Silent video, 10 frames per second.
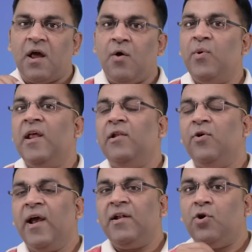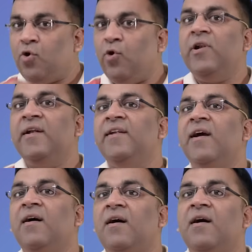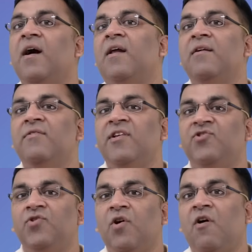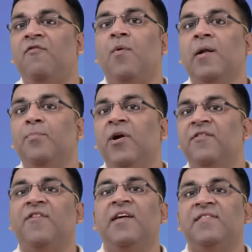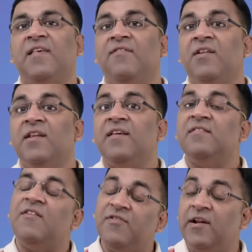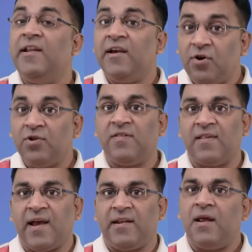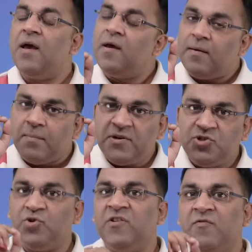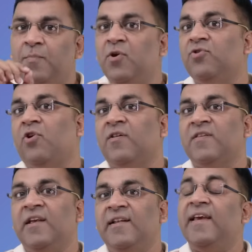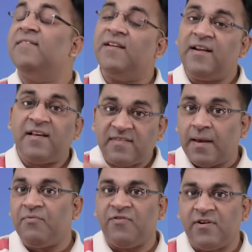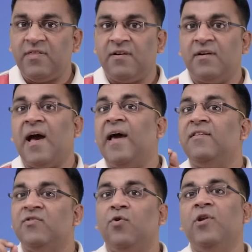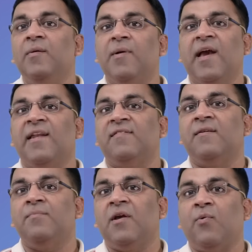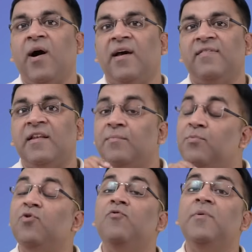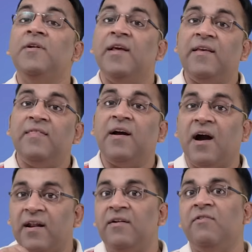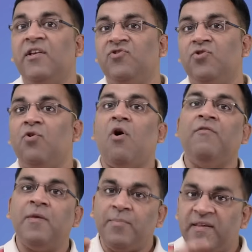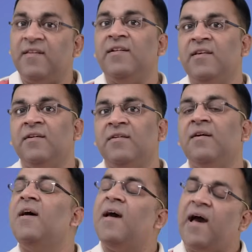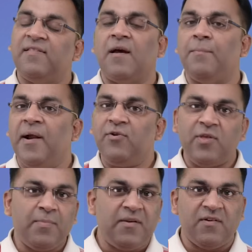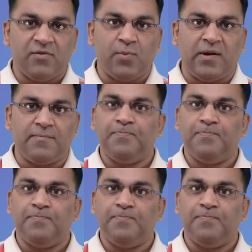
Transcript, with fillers: Now, when I look at Coal India, a current ratio of 1.57 is definitely a good sign, but Joseph Piotroski takes it a step further, and his scoring mechanism requires an improvement in the current ratio of the present year as compared to the previous one.